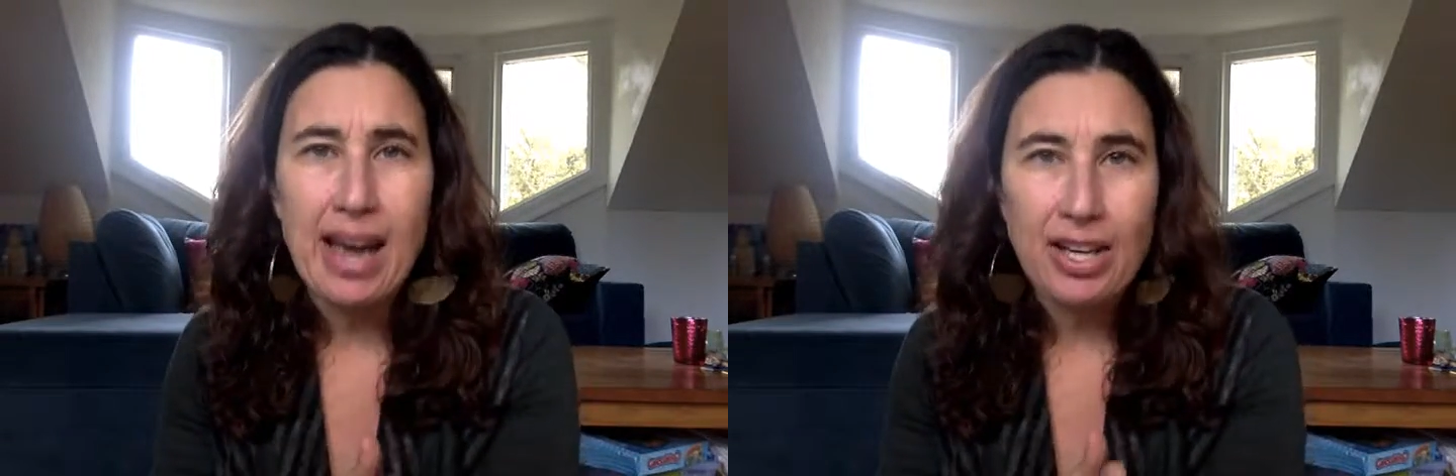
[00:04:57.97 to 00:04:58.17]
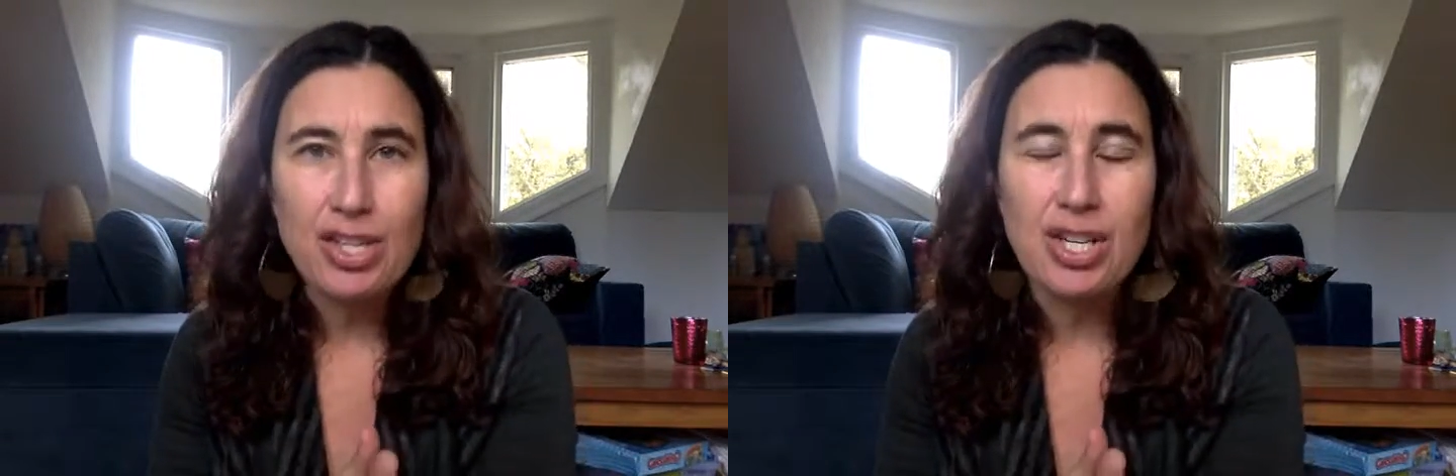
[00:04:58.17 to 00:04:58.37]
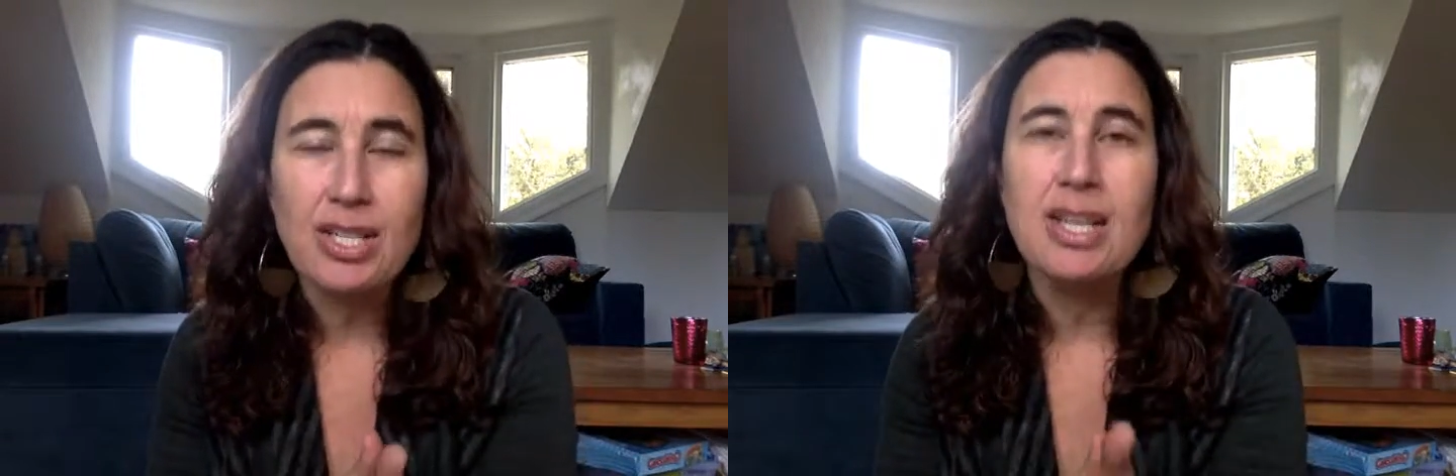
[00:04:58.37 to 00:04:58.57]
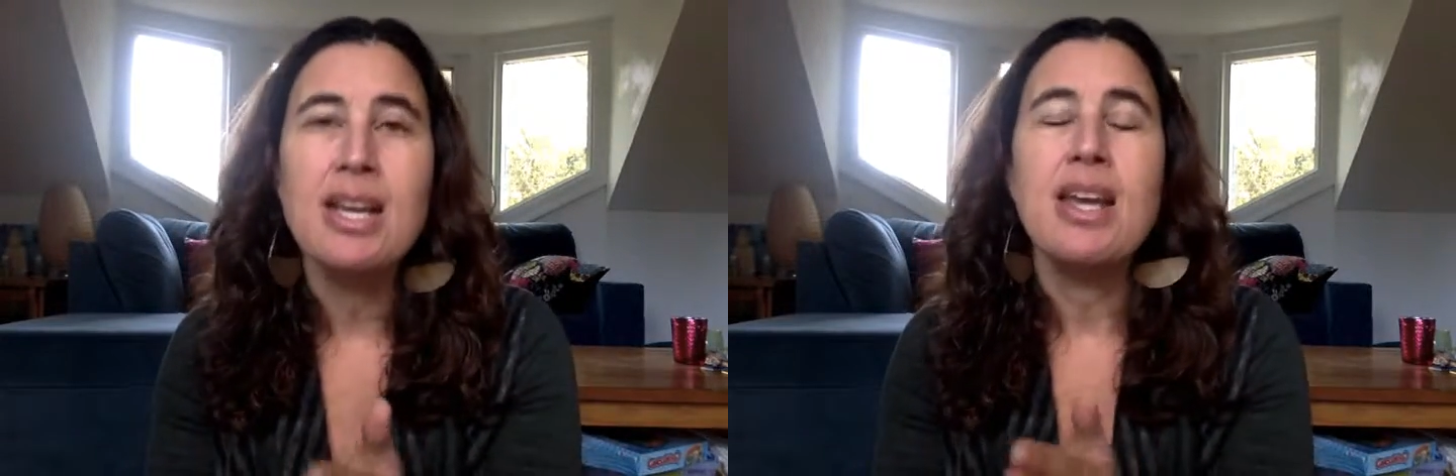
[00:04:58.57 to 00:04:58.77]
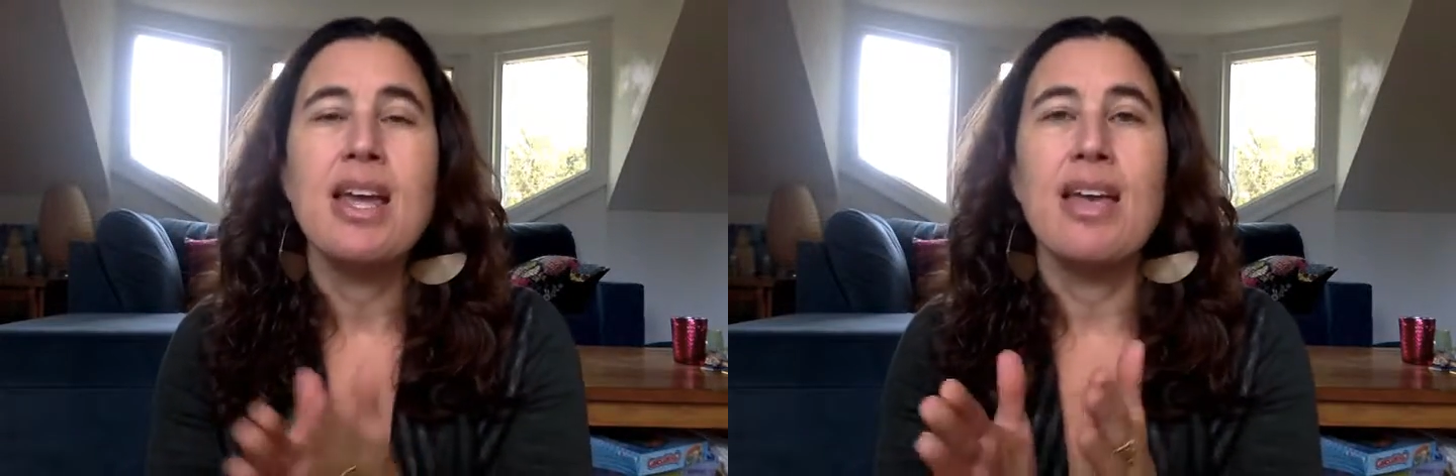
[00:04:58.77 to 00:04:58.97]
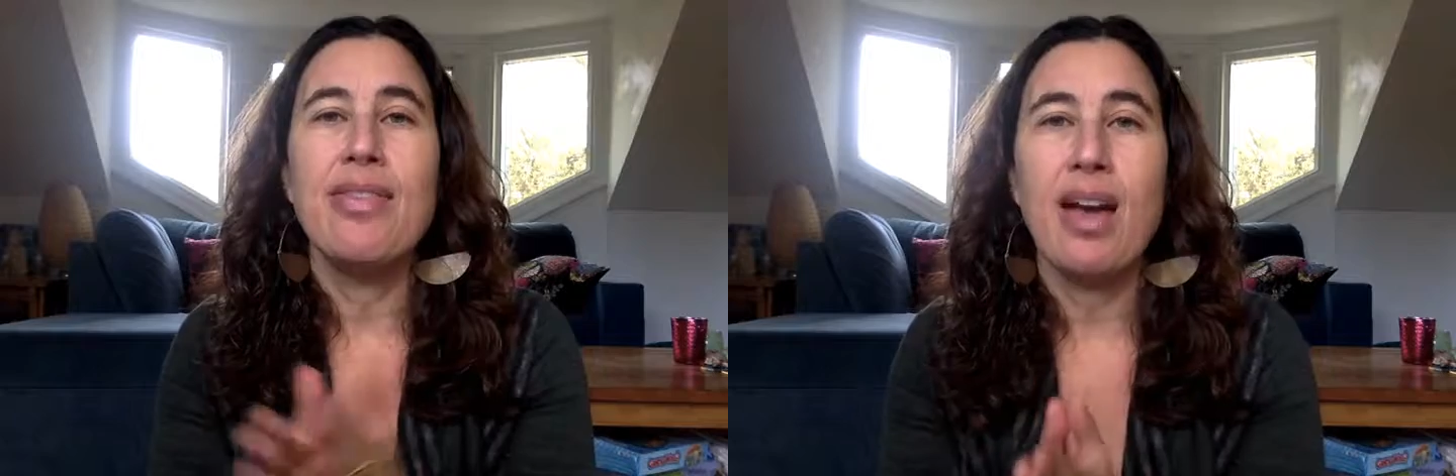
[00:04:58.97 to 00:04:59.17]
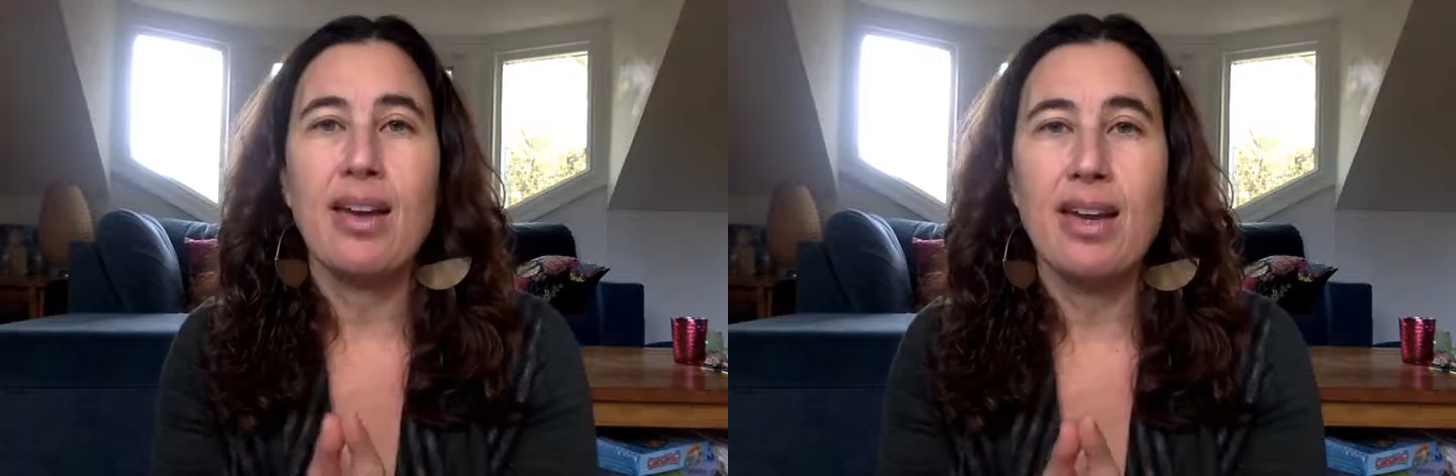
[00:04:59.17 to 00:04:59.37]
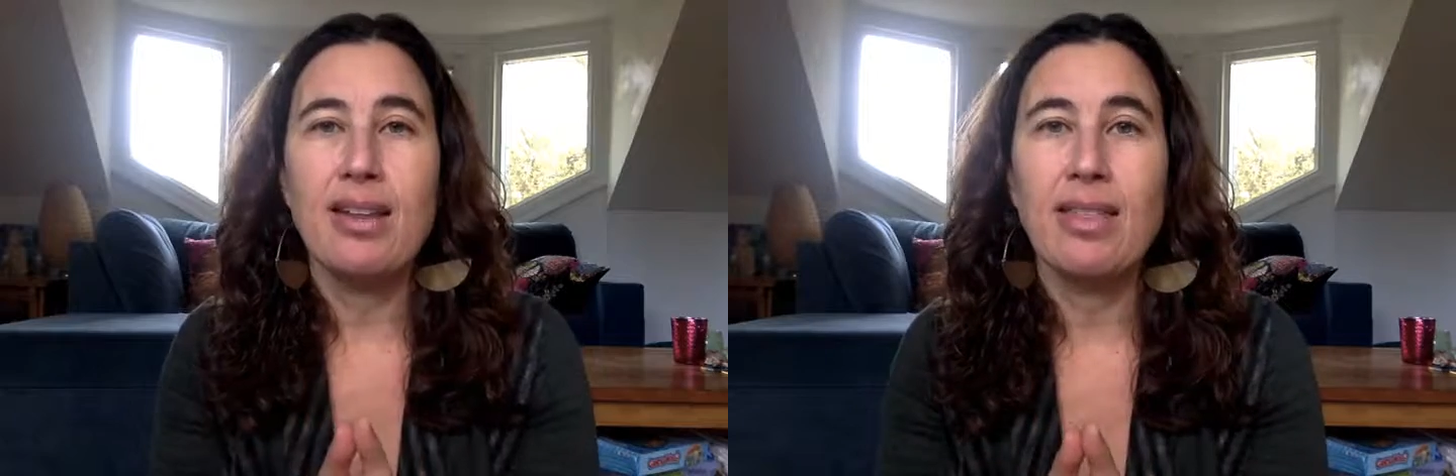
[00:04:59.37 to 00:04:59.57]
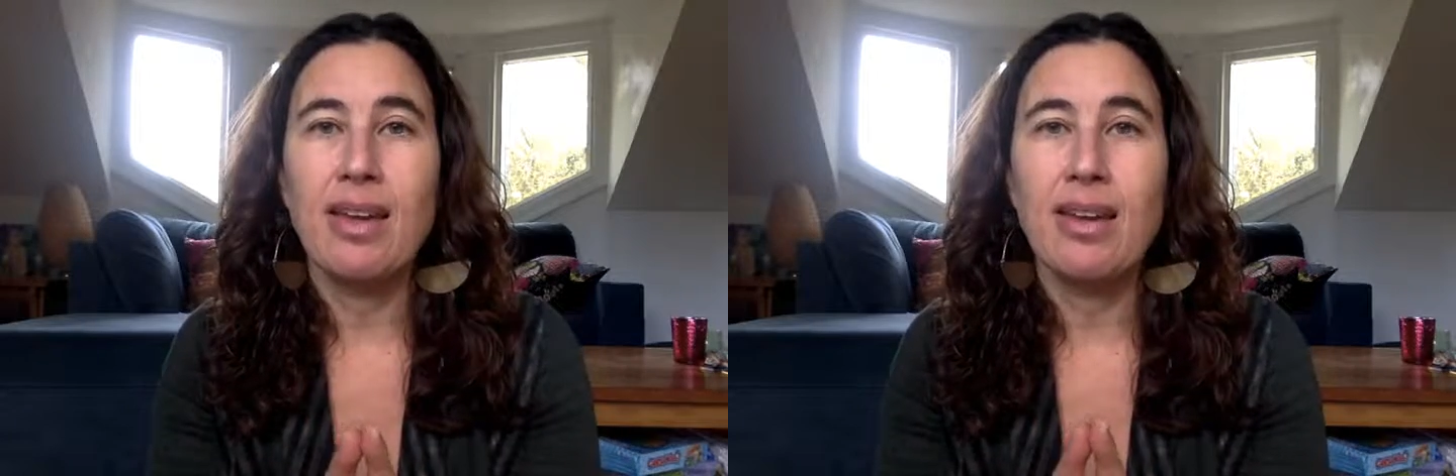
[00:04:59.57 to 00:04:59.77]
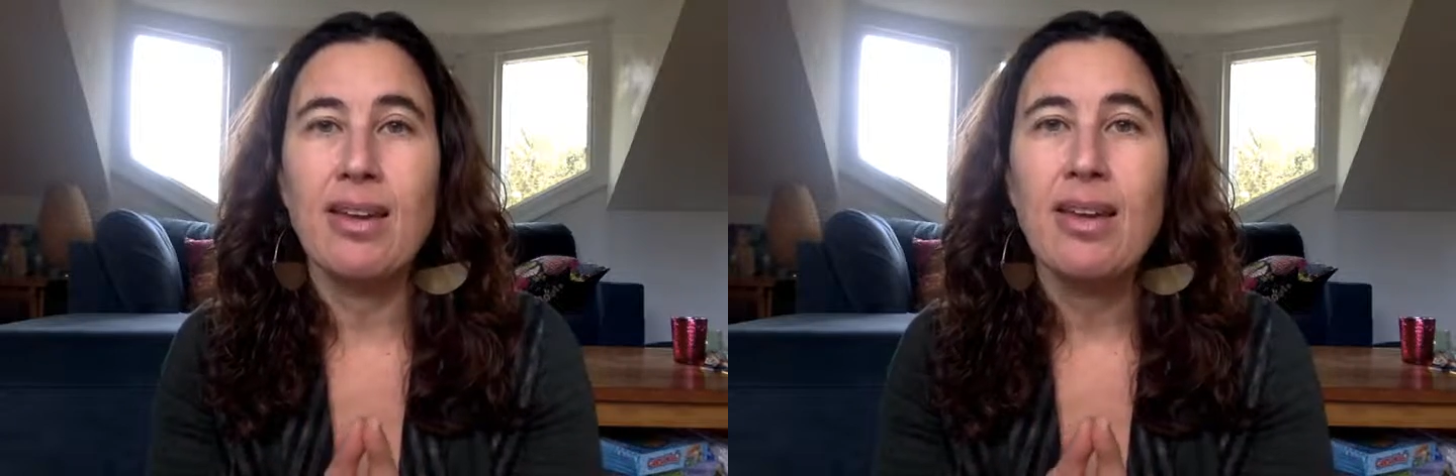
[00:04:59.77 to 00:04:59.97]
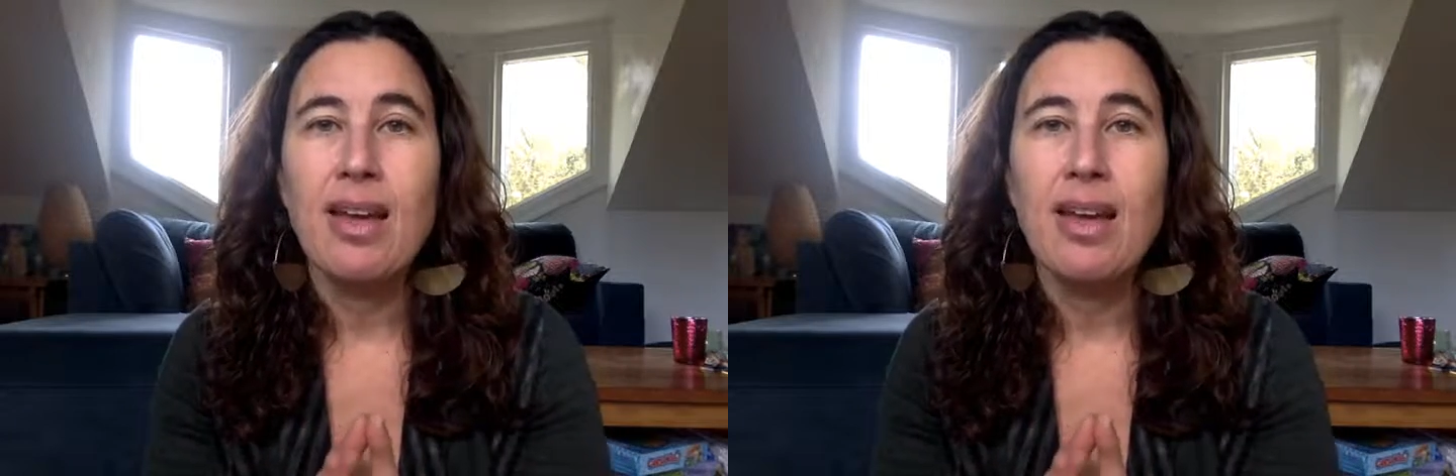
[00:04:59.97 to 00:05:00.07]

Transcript: action, and that kind of thing.